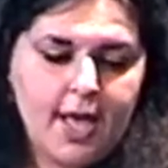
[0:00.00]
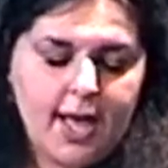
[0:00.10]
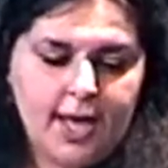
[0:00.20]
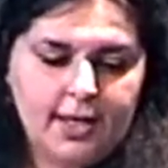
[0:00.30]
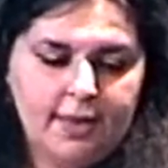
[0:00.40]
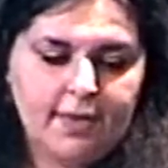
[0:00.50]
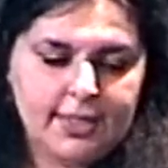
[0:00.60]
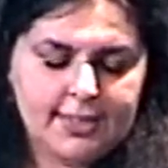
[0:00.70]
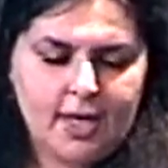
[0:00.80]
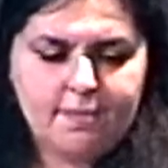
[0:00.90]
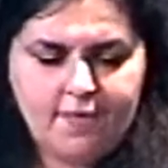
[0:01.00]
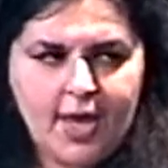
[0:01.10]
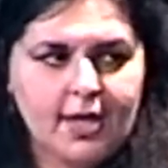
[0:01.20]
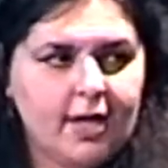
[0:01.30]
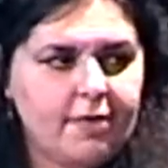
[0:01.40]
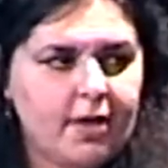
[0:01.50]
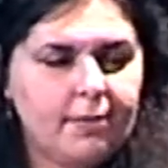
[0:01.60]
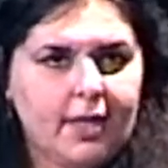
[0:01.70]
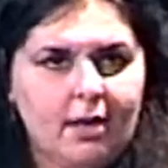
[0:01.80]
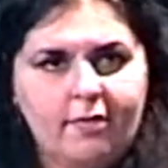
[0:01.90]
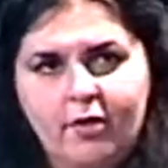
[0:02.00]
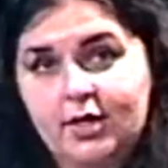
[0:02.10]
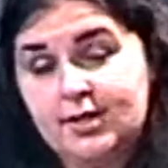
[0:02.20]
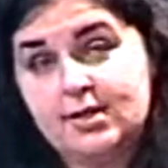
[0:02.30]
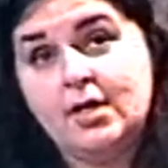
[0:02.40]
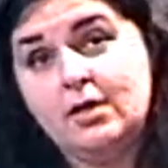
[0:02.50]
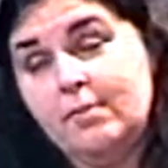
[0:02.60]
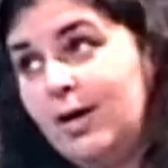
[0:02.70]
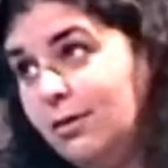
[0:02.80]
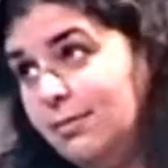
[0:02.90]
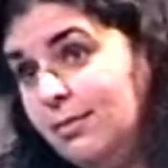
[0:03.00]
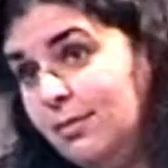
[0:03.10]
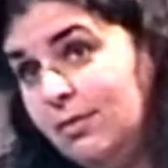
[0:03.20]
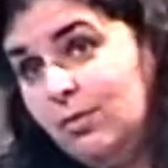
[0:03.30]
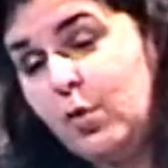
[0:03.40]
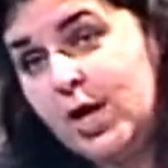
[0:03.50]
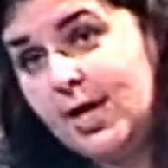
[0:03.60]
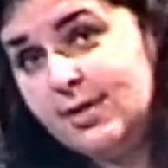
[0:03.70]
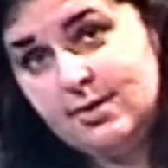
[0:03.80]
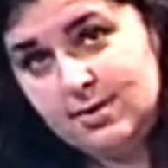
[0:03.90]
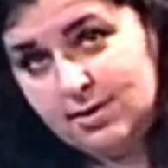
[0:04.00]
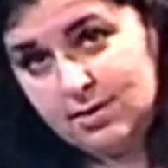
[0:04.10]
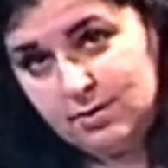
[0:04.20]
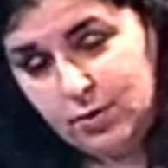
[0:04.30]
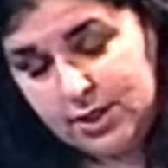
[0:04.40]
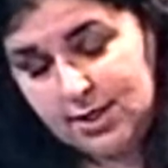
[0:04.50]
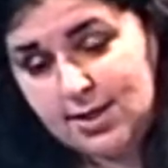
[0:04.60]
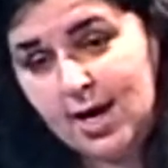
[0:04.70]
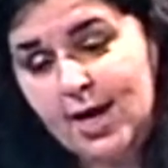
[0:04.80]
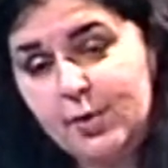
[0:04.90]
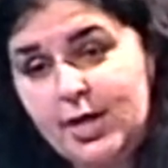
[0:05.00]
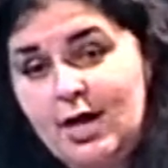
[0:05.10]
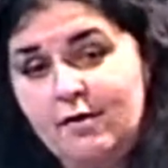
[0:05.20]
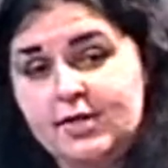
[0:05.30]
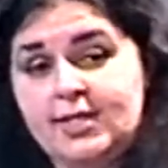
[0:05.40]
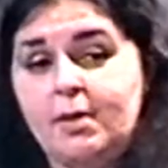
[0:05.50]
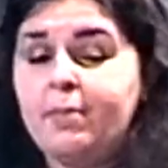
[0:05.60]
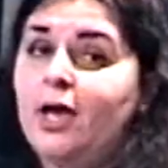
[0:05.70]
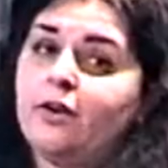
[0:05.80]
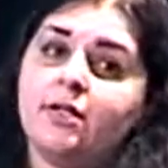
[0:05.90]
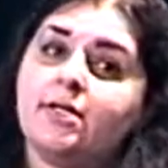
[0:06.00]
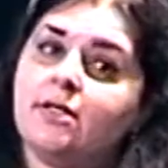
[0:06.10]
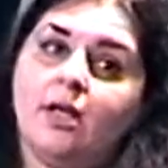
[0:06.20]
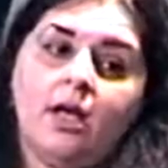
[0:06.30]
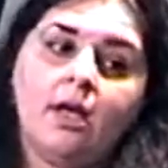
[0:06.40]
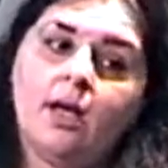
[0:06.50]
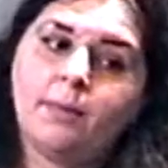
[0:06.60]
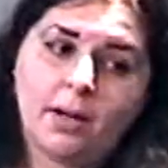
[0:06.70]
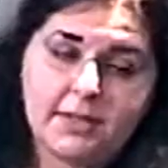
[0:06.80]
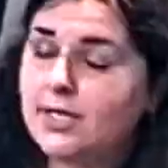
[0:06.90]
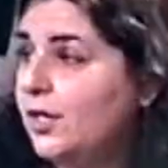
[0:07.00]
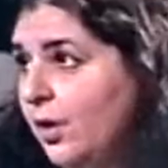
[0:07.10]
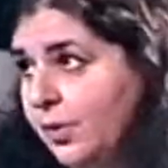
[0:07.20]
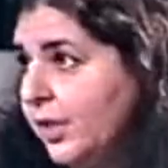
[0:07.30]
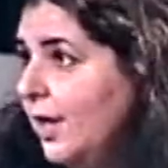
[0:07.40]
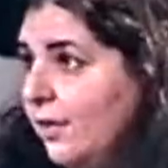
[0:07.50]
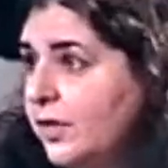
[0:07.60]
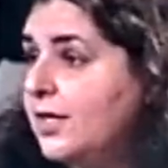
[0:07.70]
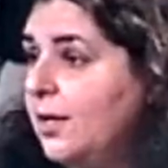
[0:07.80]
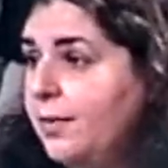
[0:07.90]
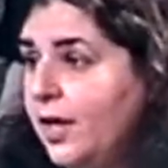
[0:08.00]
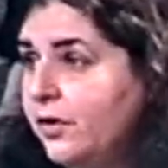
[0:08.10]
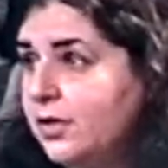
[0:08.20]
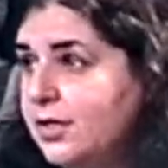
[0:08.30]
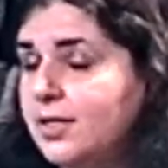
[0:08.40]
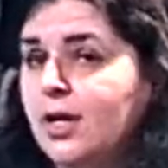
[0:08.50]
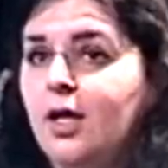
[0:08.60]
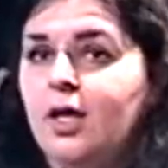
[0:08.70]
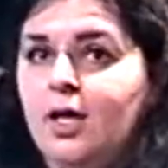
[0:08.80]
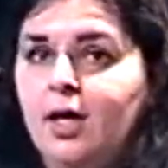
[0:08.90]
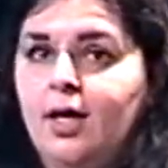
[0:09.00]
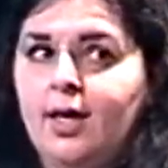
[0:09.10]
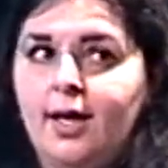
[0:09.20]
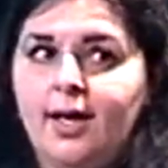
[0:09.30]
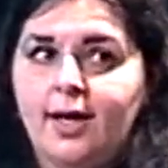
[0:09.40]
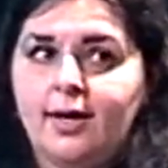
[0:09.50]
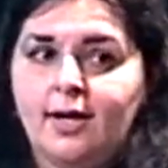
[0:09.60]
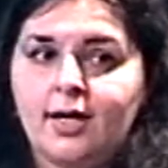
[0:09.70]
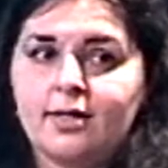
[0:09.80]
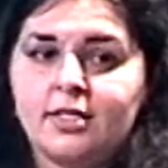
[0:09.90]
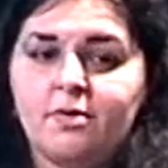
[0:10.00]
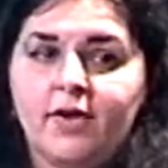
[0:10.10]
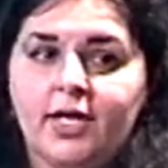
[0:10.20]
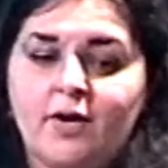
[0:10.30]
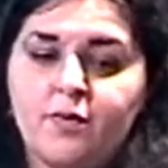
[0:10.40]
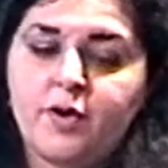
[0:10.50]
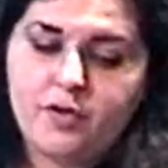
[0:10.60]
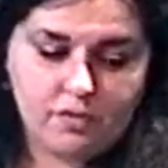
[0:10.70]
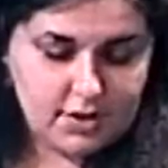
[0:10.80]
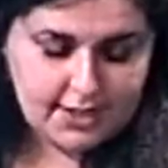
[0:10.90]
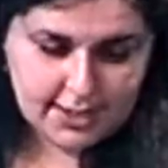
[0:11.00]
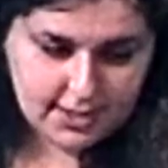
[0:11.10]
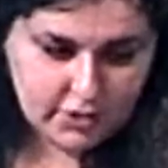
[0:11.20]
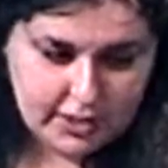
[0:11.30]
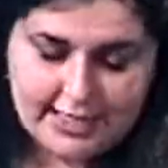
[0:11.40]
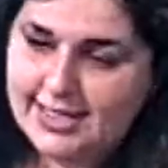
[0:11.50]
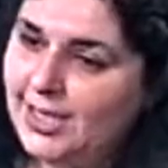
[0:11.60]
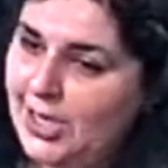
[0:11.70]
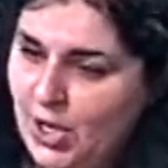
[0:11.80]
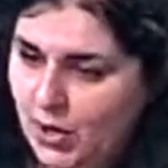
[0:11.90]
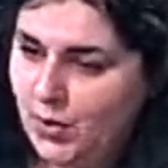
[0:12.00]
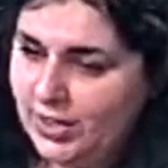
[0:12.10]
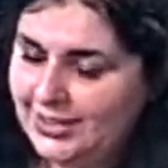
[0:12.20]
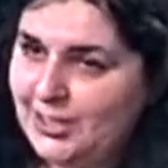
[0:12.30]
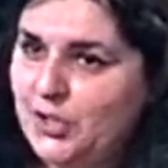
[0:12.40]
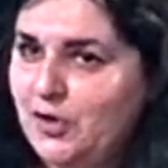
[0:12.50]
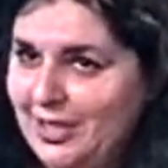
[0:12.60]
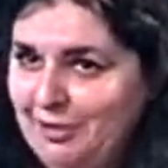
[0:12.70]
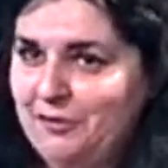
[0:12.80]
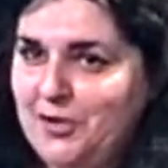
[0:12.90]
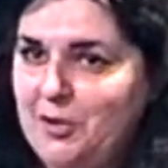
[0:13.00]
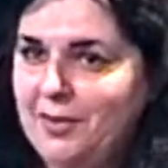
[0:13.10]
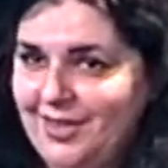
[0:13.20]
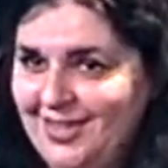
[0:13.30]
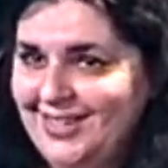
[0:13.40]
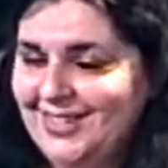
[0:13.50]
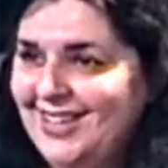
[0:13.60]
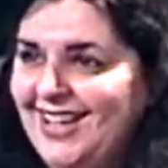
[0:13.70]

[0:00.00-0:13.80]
And in that same vein, I then became very concerned about when I were to die, would I have the same parents? And Baba said, no, I wouldn't have the same parents. And I asked if I could have a brother or a sister, and he said, no. He said, you're enough for your mother. I